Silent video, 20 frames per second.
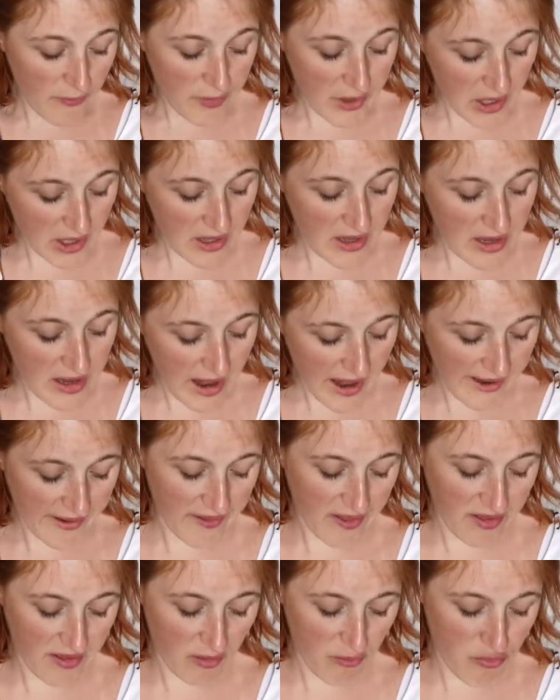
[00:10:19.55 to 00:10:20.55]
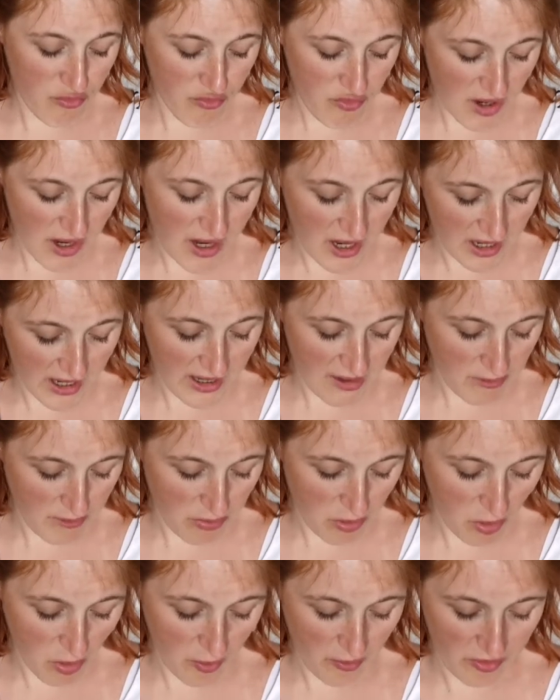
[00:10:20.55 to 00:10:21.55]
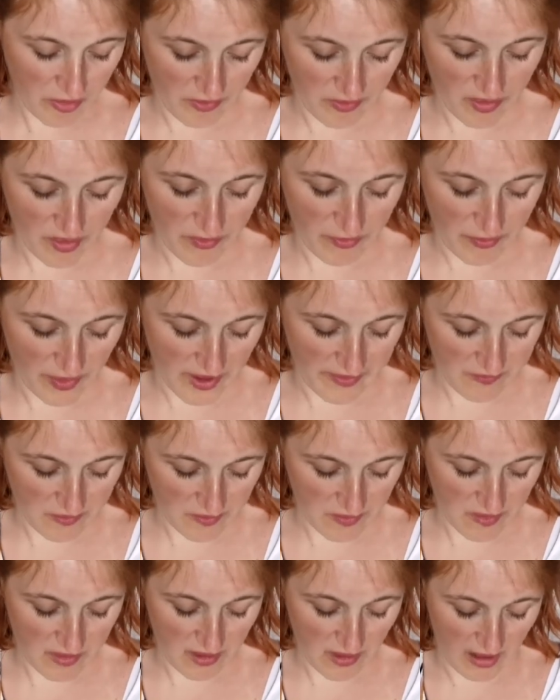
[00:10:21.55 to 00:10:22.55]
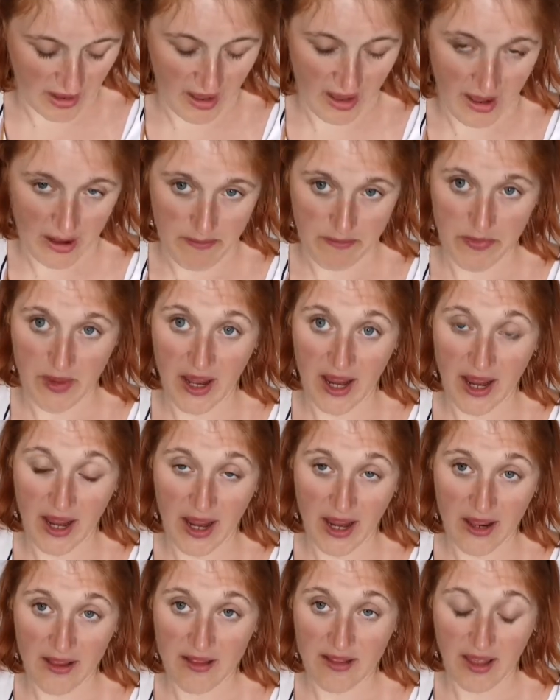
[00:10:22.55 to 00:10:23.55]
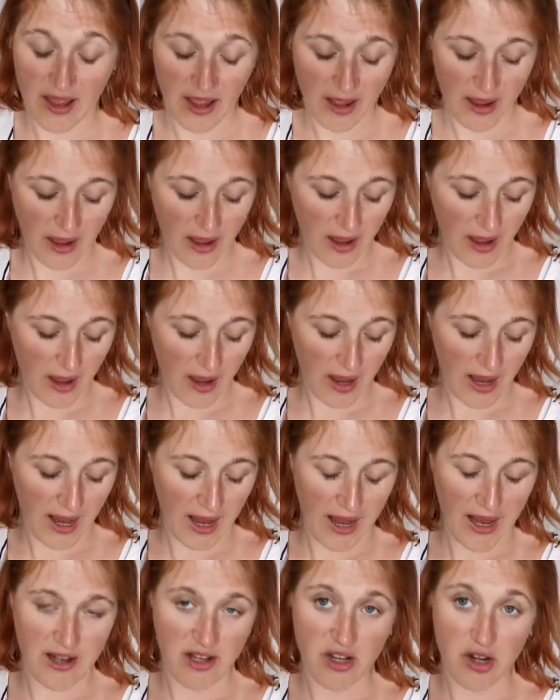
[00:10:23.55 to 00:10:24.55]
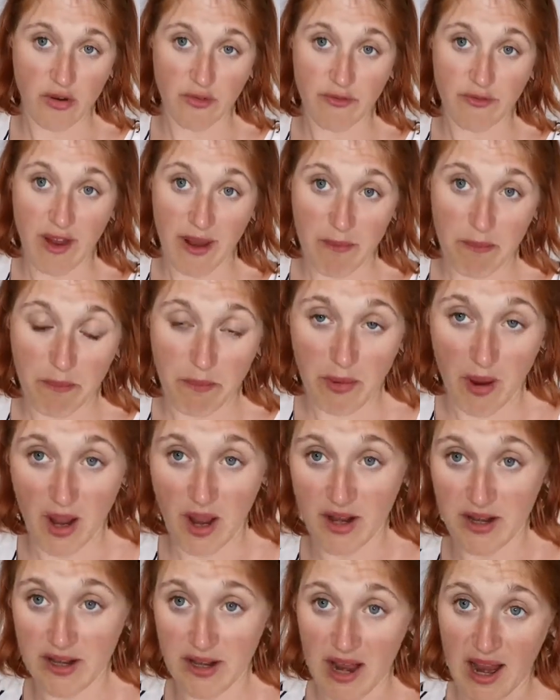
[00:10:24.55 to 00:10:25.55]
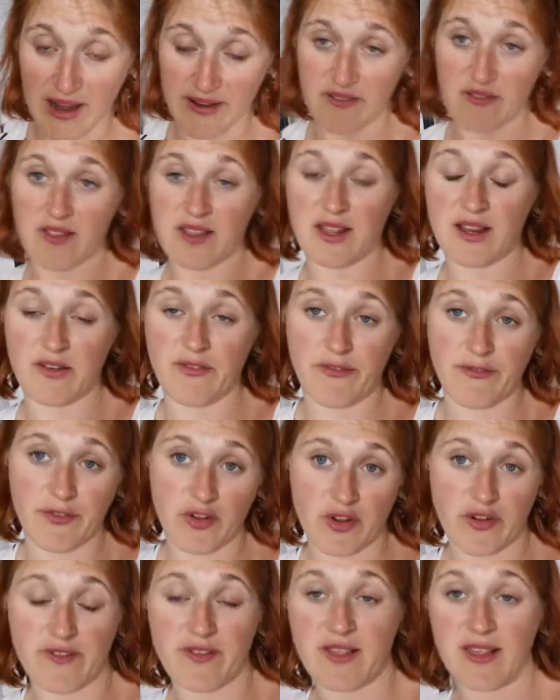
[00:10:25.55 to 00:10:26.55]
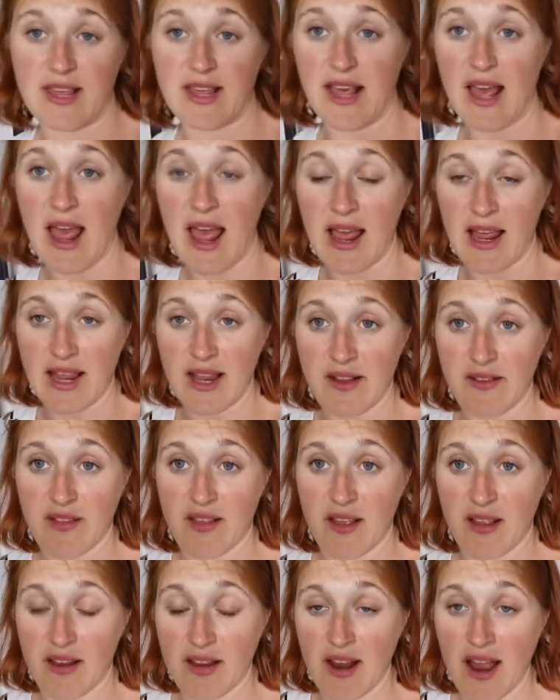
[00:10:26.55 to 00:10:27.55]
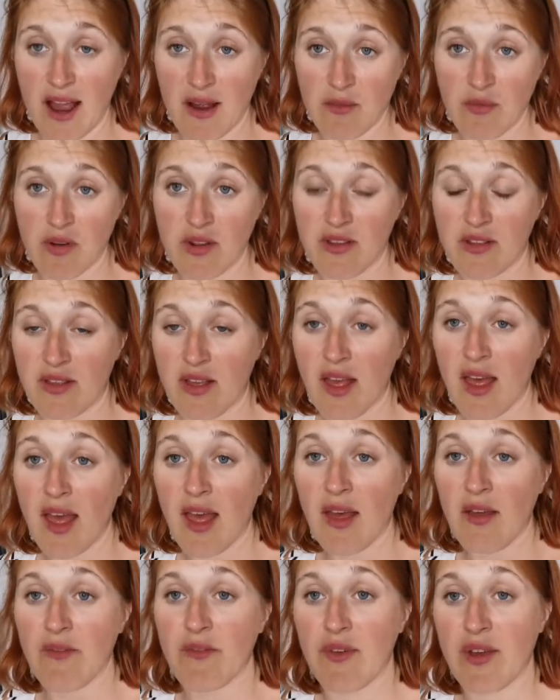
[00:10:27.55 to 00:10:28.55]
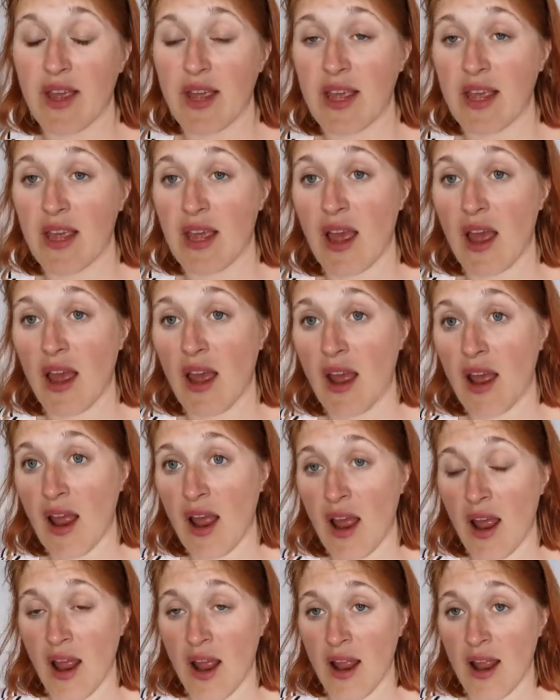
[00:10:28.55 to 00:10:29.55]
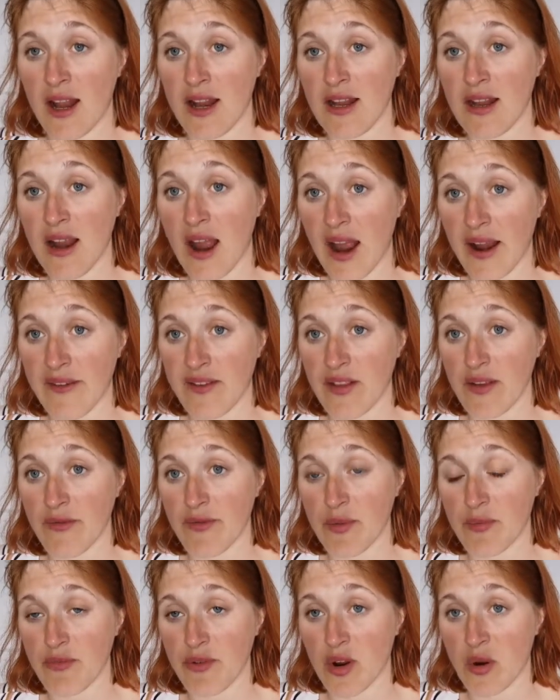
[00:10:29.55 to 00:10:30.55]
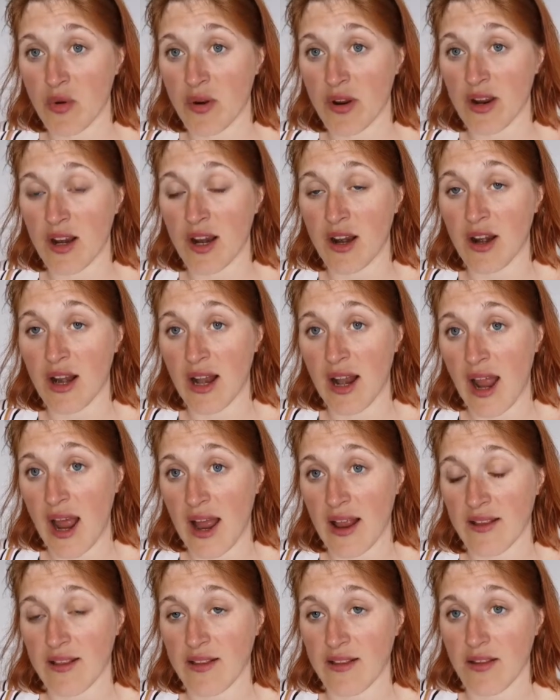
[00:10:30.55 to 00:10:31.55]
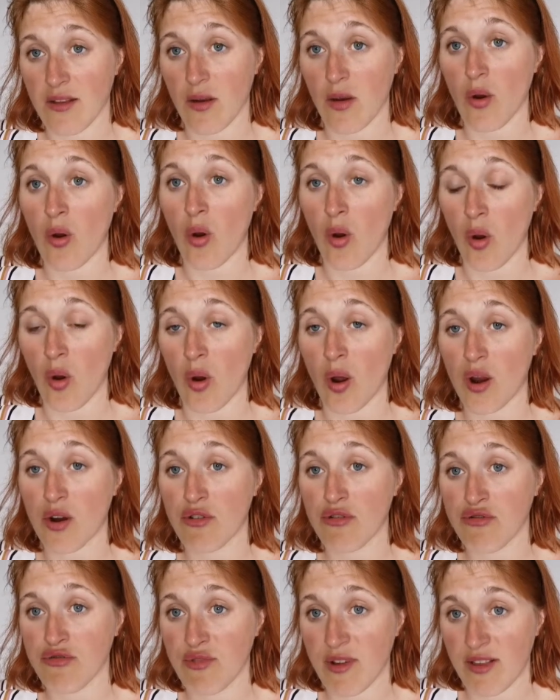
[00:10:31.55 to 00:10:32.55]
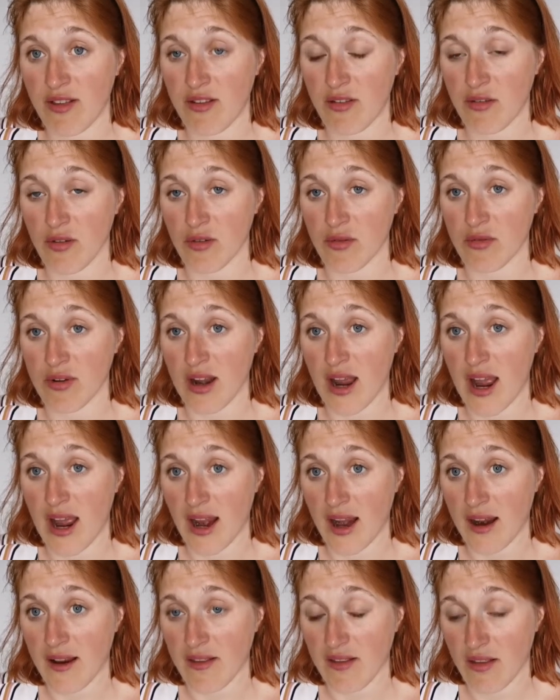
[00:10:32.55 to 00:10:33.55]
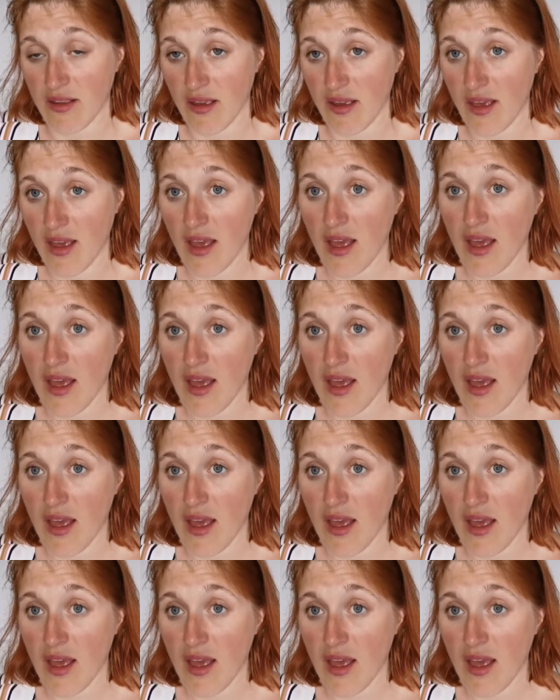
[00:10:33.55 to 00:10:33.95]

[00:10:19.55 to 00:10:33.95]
The next really important event is in November 1938, and that was the Night of the Broken Glass, or Kristallnacht.